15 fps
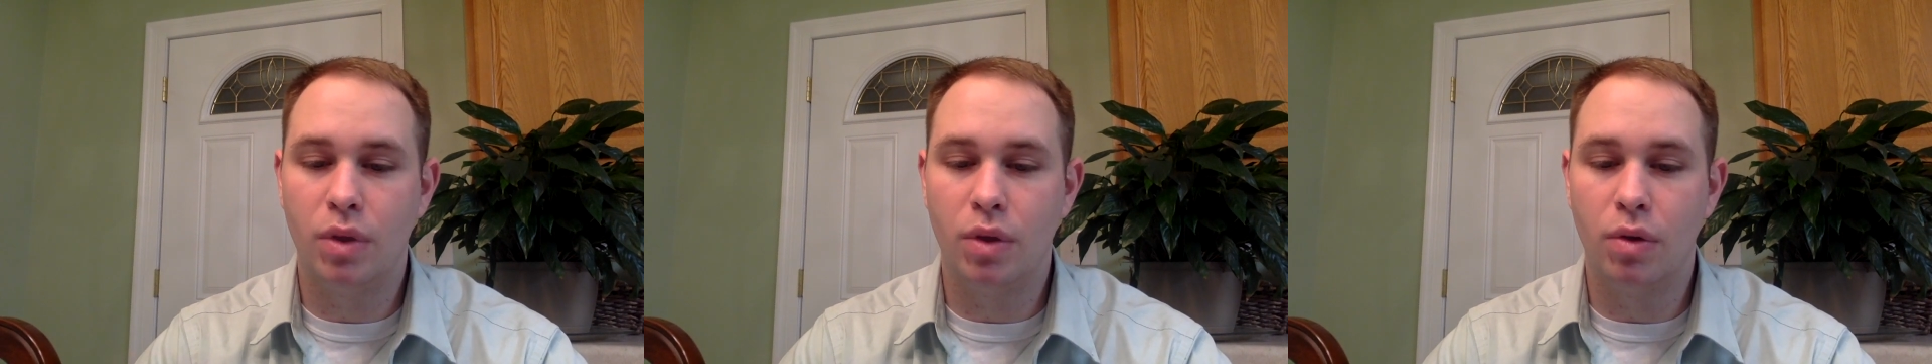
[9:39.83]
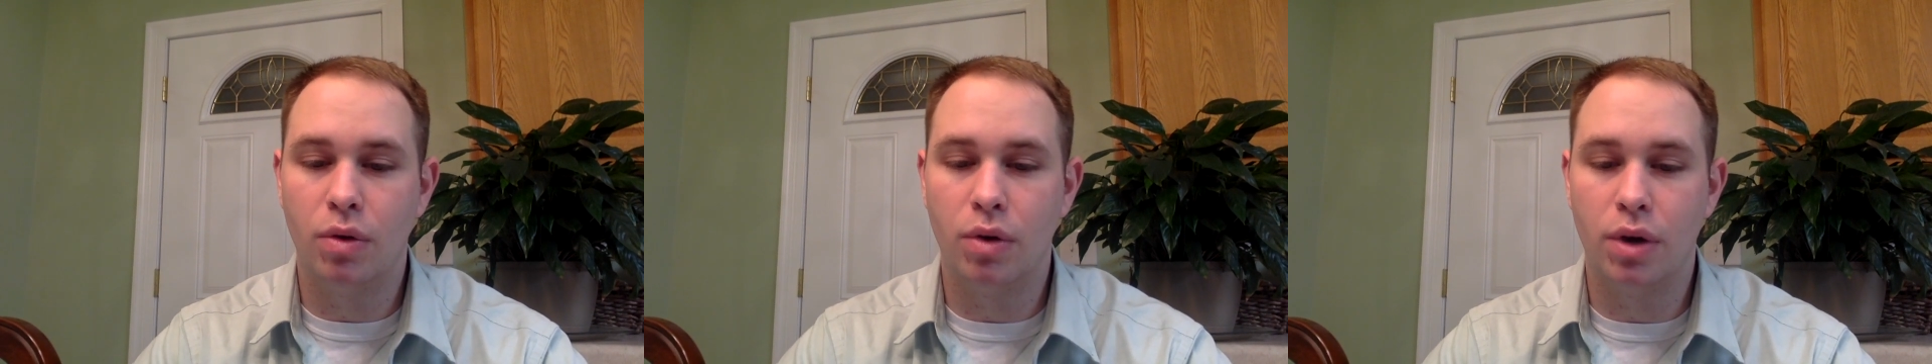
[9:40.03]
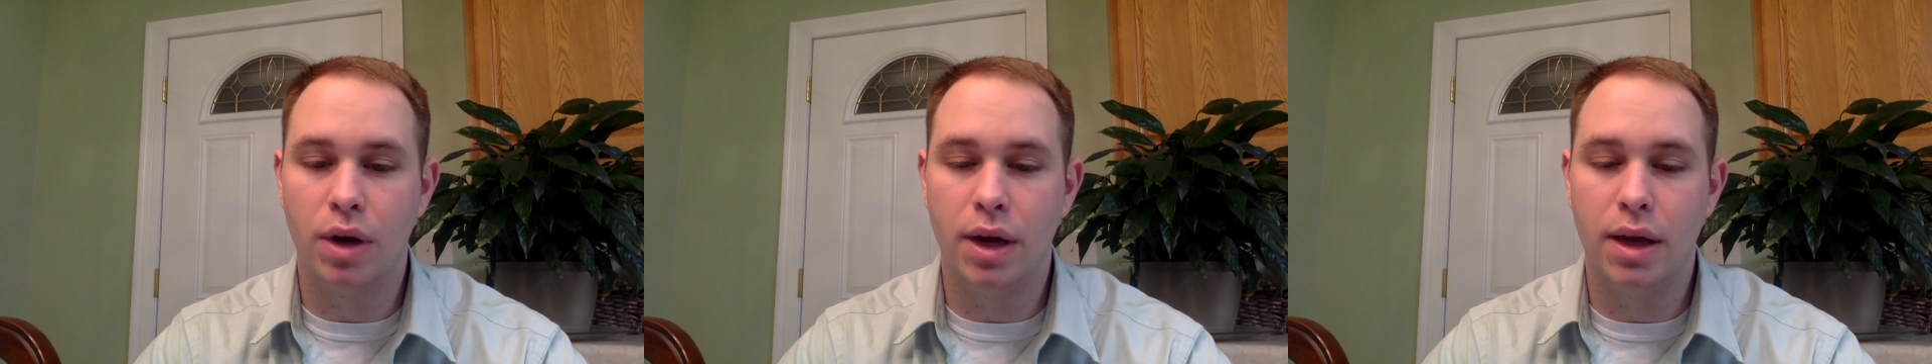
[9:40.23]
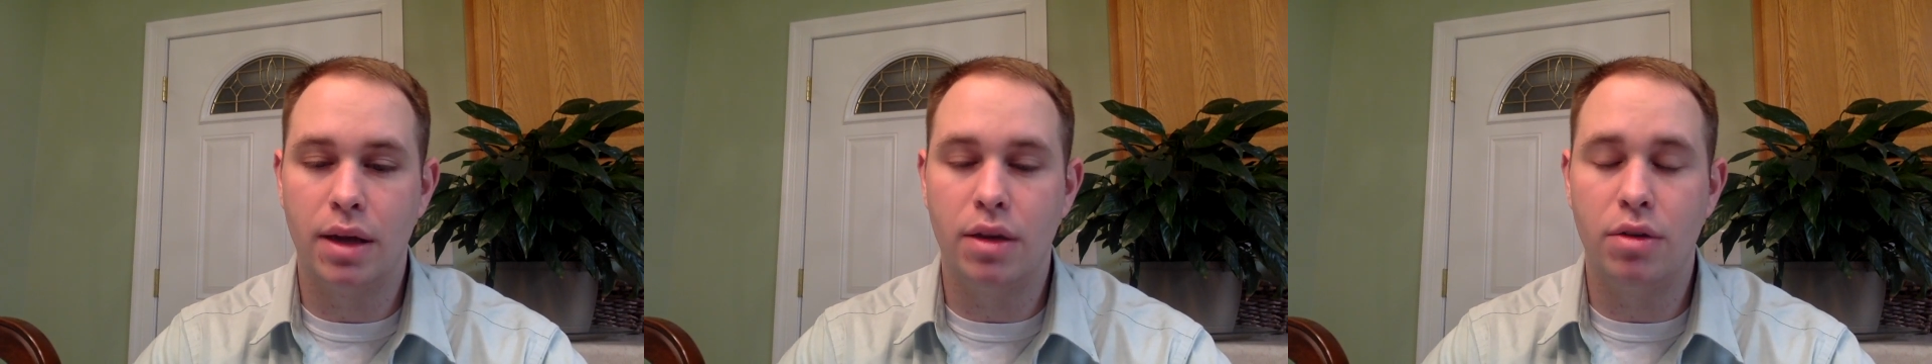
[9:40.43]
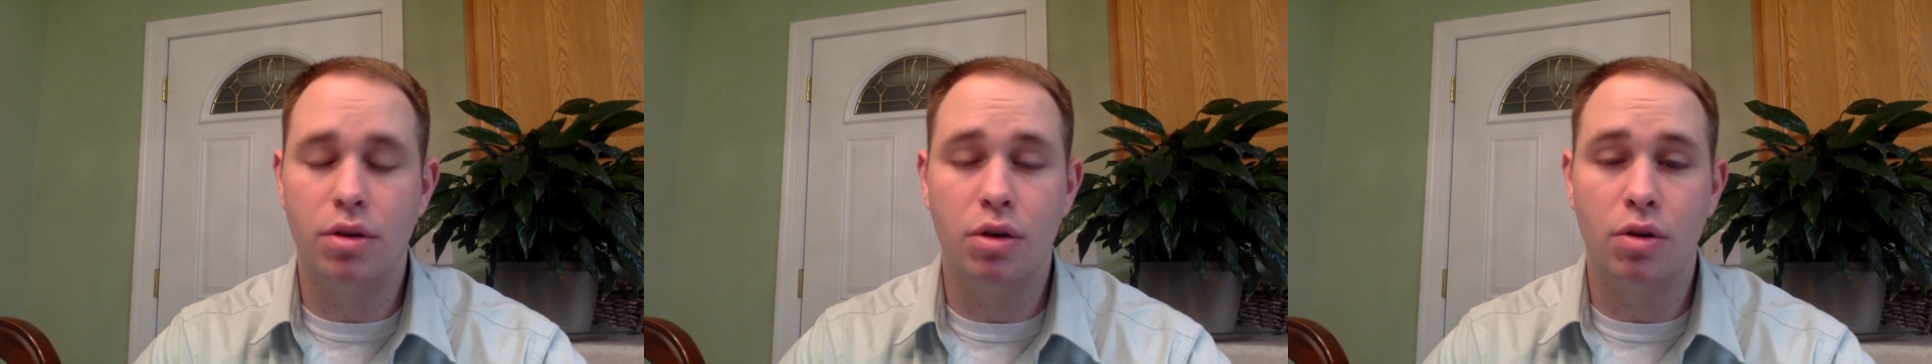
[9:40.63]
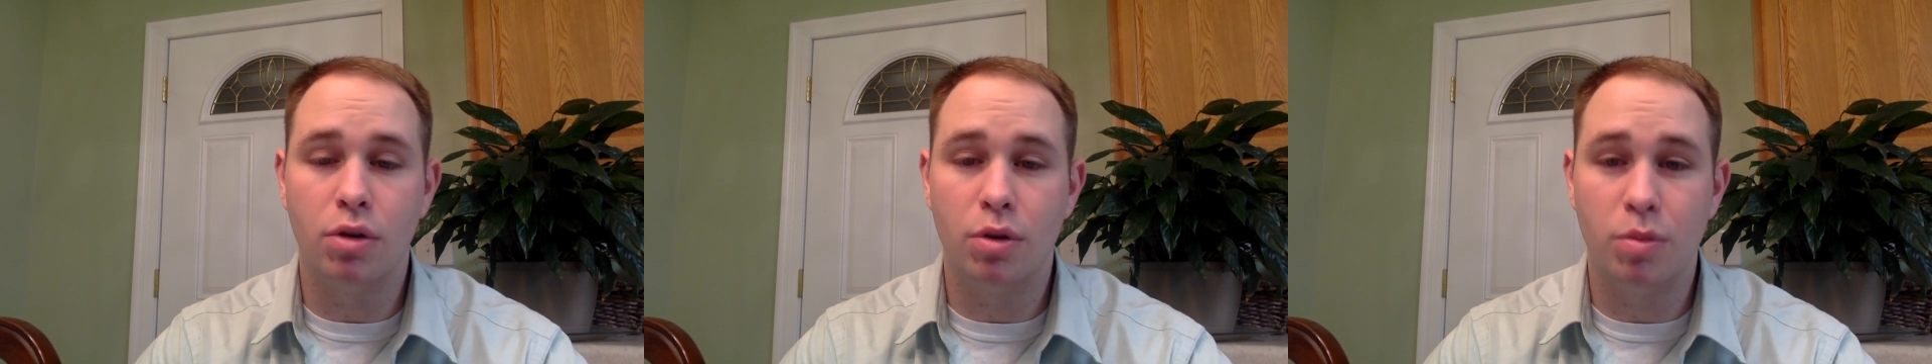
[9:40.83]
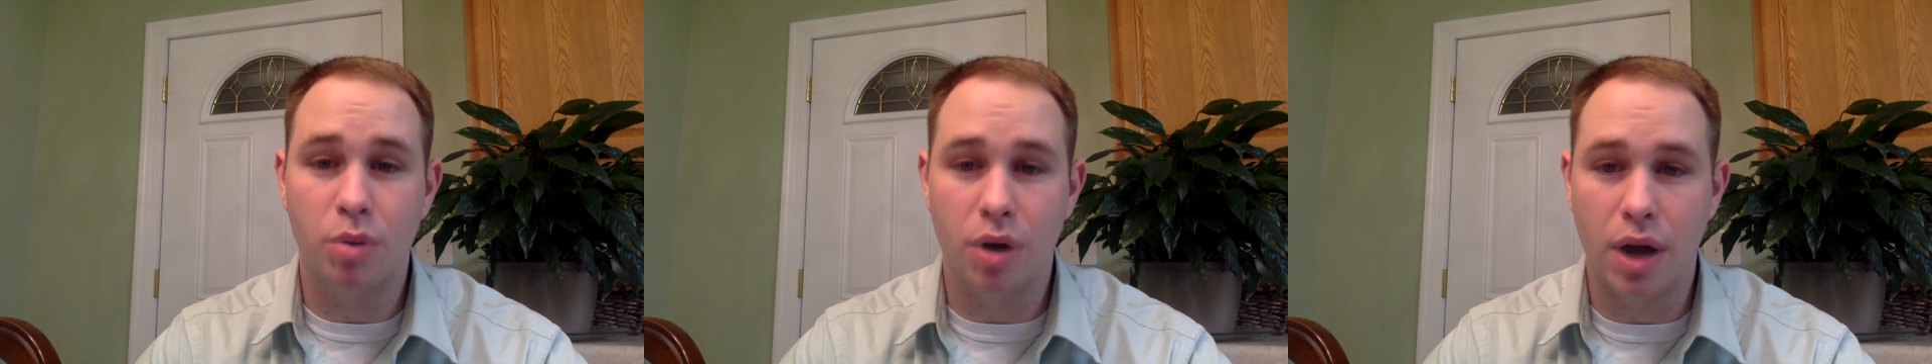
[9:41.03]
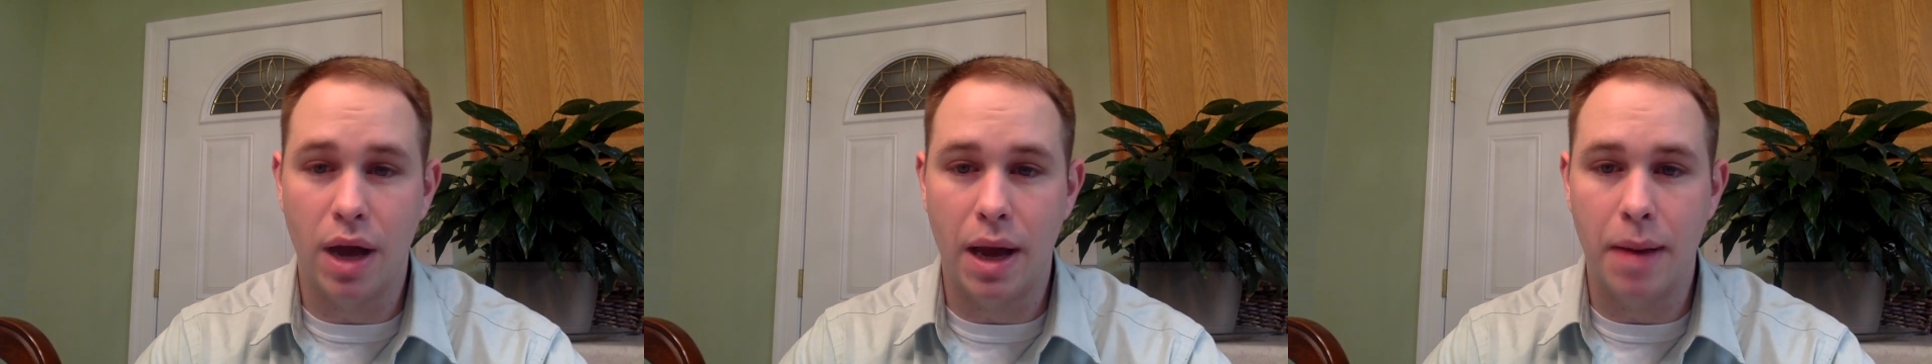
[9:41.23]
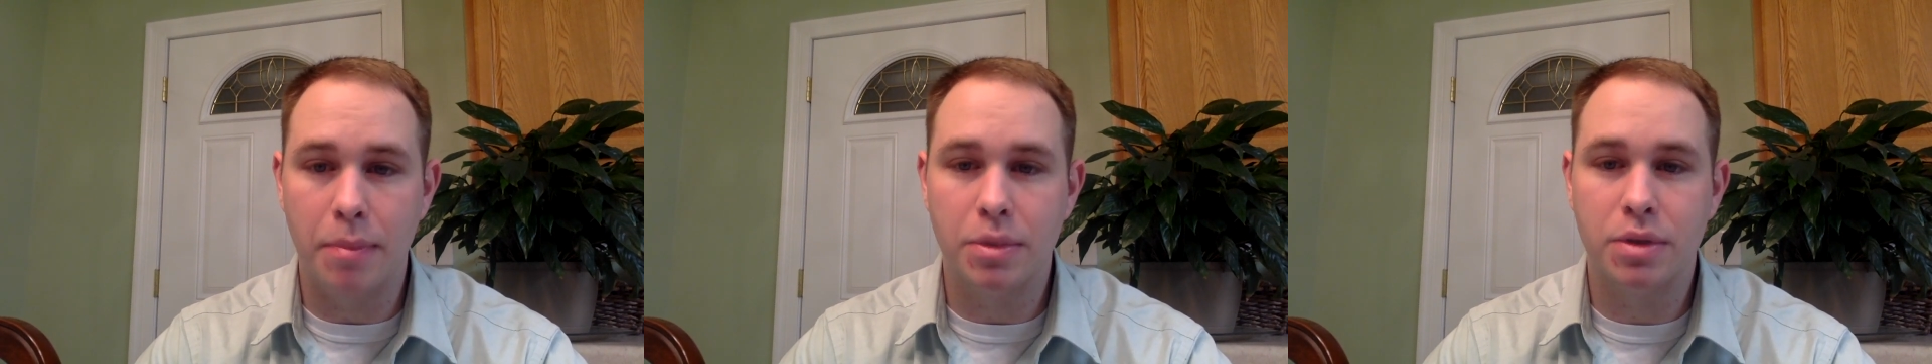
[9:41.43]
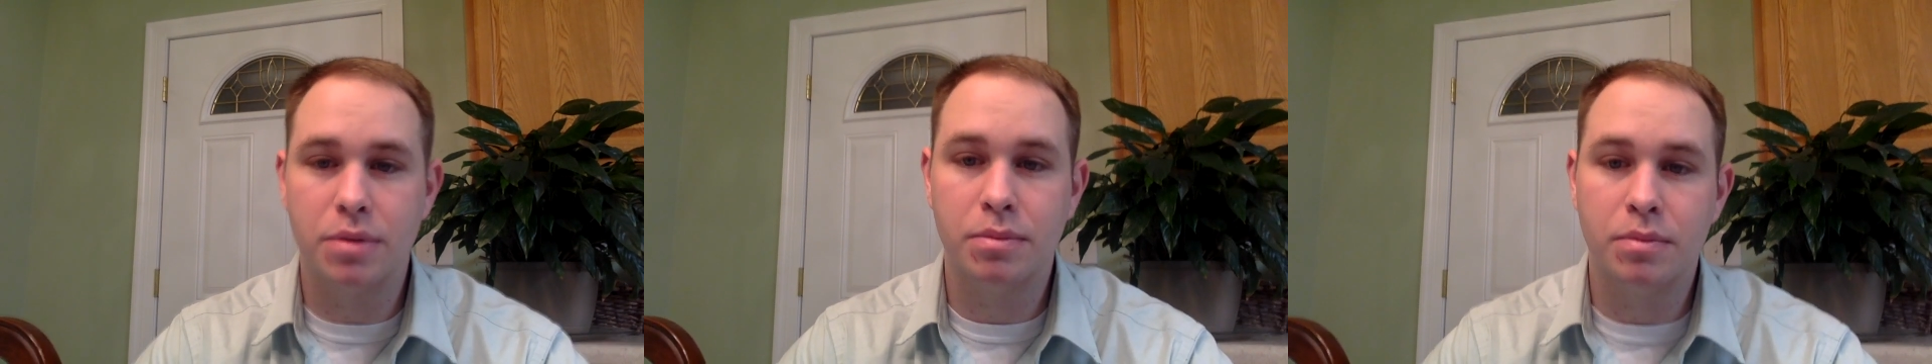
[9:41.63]
or New York
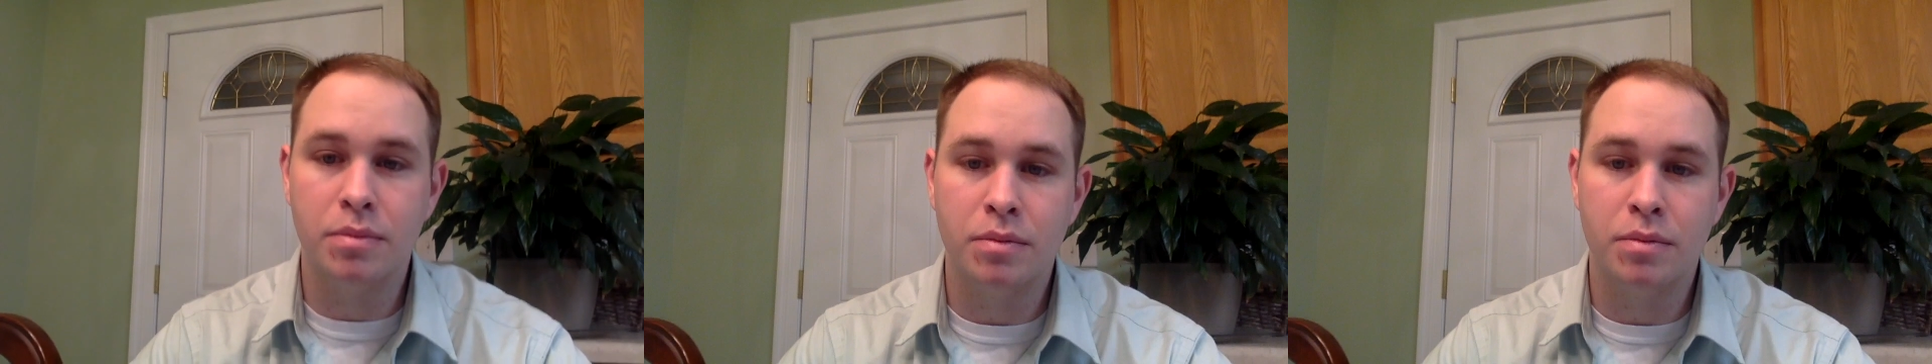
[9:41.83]
perhaps,